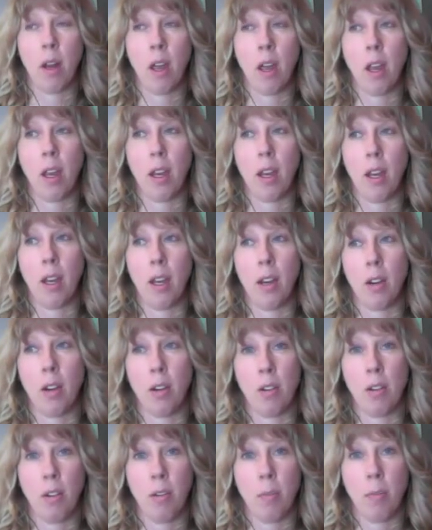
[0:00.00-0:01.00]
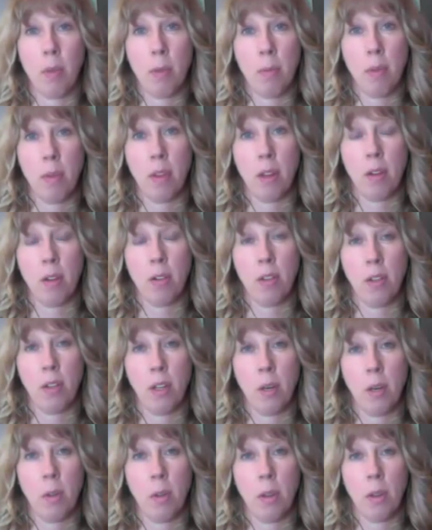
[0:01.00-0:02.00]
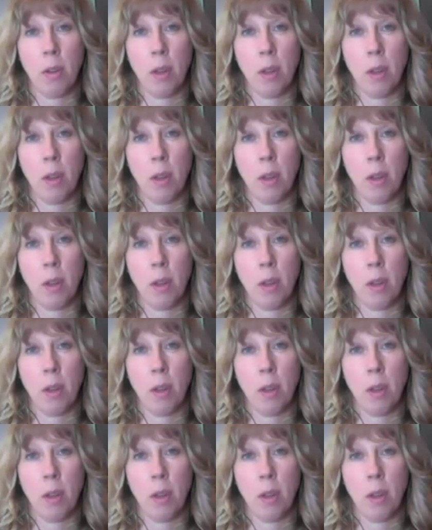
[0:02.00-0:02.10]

I hear of people that are dealing with